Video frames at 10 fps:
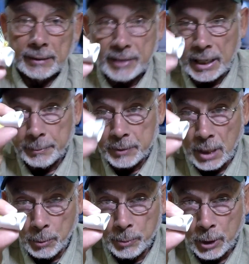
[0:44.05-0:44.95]
I've got a
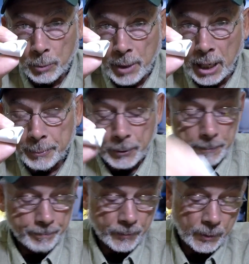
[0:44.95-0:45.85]
double barrel
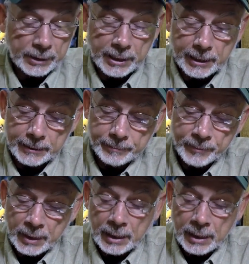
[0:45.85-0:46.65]
popper right there.